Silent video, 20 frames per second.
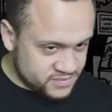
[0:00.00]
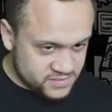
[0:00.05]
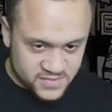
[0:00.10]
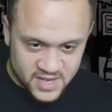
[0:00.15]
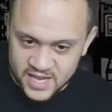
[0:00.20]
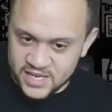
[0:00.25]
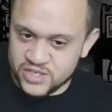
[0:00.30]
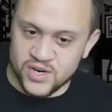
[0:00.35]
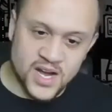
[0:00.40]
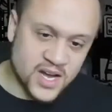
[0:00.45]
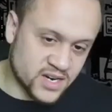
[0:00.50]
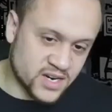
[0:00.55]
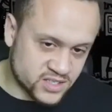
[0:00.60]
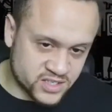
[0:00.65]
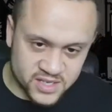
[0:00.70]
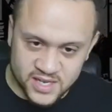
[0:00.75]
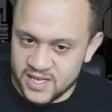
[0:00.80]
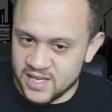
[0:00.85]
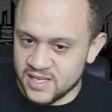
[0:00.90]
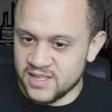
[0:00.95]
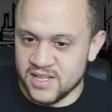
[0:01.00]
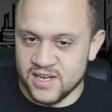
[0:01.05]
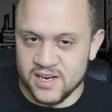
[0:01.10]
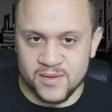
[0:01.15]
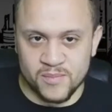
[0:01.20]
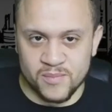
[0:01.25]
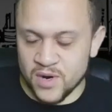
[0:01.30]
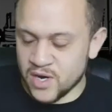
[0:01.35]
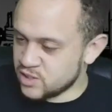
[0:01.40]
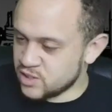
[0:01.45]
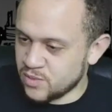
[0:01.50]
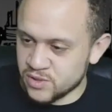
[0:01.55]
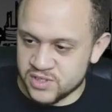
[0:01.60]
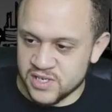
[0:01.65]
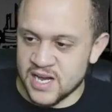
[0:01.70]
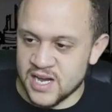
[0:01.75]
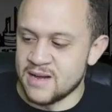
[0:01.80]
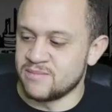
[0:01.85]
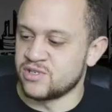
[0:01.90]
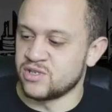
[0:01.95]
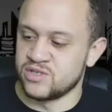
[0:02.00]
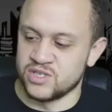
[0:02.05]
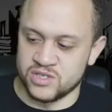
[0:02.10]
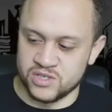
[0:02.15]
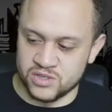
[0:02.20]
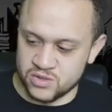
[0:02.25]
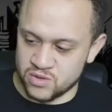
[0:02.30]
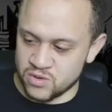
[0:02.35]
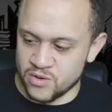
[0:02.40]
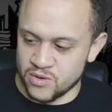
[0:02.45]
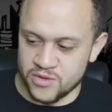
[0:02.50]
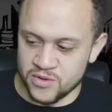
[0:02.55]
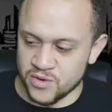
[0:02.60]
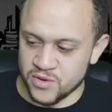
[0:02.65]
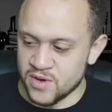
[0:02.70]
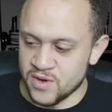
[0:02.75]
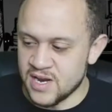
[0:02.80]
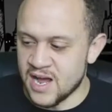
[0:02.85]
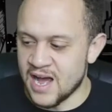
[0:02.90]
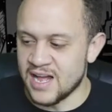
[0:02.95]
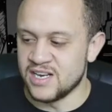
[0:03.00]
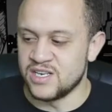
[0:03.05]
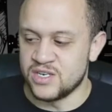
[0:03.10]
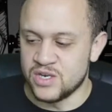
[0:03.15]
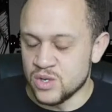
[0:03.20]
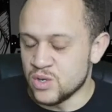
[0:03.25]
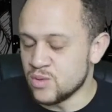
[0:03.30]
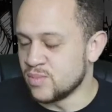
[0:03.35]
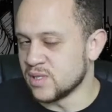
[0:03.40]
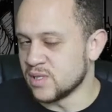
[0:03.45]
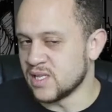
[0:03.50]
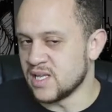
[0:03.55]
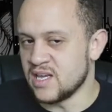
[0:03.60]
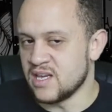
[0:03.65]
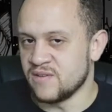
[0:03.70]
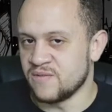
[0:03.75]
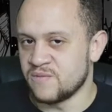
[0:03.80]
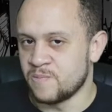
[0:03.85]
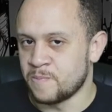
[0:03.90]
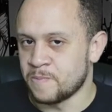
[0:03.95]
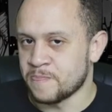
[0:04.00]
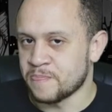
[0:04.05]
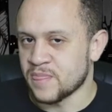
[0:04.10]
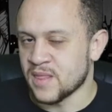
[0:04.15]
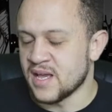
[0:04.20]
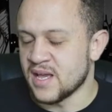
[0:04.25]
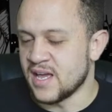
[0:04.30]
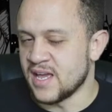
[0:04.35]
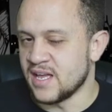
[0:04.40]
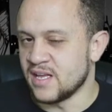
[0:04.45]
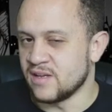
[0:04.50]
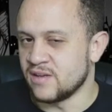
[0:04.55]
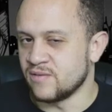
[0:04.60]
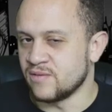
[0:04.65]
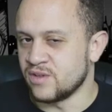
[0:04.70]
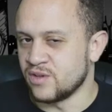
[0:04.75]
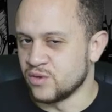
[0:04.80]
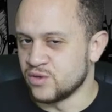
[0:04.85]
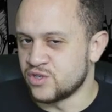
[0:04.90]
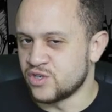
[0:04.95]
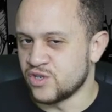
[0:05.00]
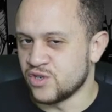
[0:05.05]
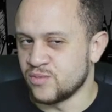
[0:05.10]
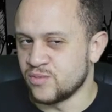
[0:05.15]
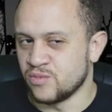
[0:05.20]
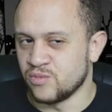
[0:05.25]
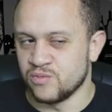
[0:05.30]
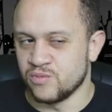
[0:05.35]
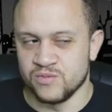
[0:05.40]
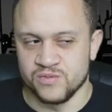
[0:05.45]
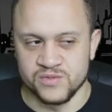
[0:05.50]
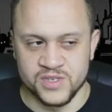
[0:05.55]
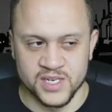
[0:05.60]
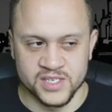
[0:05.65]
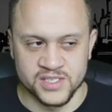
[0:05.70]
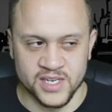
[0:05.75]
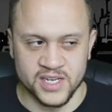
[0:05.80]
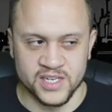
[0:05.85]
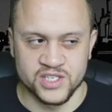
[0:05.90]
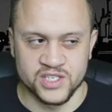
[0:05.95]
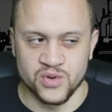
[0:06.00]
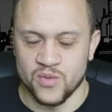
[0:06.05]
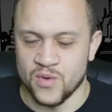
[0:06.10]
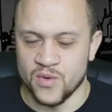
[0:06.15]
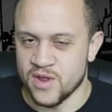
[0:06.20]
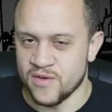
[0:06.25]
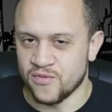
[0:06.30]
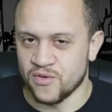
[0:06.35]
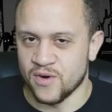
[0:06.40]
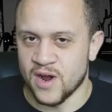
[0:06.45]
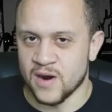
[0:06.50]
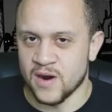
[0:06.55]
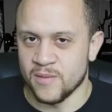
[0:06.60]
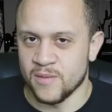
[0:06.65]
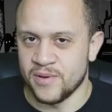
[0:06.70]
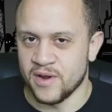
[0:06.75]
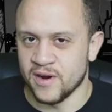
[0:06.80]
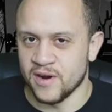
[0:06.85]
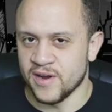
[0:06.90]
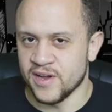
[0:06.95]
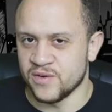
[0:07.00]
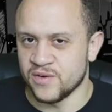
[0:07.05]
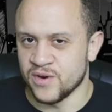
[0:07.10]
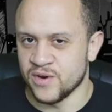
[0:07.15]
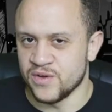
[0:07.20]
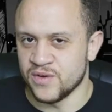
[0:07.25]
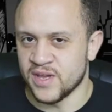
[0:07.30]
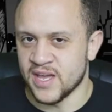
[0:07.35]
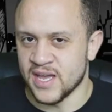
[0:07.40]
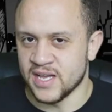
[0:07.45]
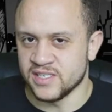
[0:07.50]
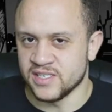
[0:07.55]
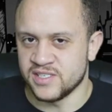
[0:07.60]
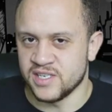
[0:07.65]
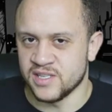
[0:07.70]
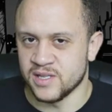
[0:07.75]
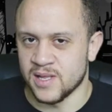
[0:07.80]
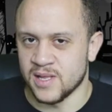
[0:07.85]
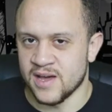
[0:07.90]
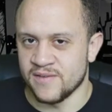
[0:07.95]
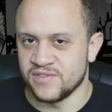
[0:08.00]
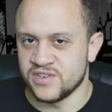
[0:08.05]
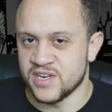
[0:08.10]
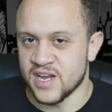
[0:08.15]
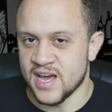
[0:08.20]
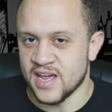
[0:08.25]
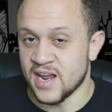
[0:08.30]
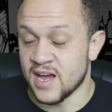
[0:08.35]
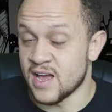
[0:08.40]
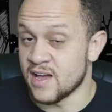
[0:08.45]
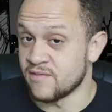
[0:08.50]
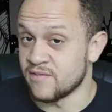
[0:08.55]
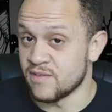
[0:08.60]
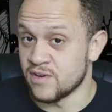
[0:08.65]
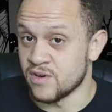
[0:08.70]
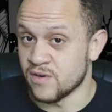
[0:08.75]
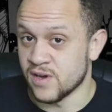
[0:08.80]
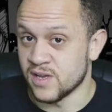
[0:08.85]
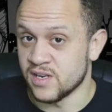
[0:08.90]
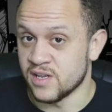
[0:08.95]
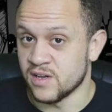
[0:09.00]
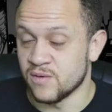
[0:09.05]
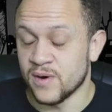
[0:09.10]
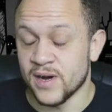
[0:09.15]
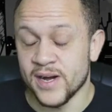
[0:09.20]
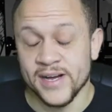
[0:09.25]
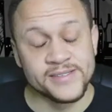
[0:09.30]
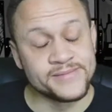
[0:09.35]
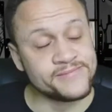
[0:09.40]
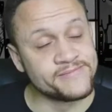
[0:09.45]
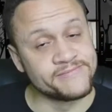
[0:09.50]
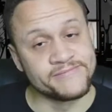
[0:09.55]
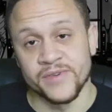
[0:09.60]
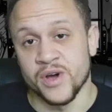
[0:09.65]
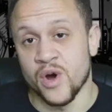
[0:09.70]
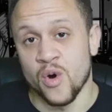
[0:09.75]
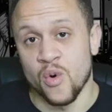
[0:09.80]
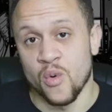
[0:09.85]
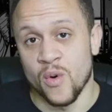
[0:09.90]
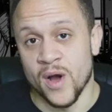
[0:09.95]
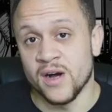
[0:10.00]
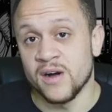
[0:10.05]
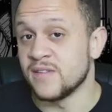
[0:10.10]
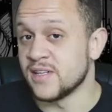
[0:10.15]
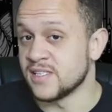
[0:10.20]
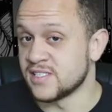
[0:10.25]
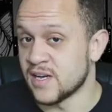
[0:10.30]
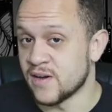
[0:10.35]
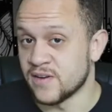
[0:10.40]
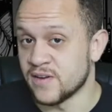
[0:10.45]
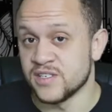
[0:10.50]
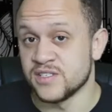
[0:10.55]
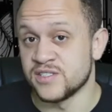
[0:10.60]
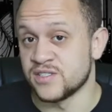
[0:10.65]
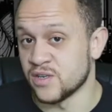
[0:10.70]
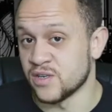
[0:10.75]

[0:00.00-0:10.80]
Adriana's link in there multiple times. So just scroll through it. I do believe YouTube does like a 24-hour period where you can't see the live chat. I have no idea why. Oh, well, that's how it is.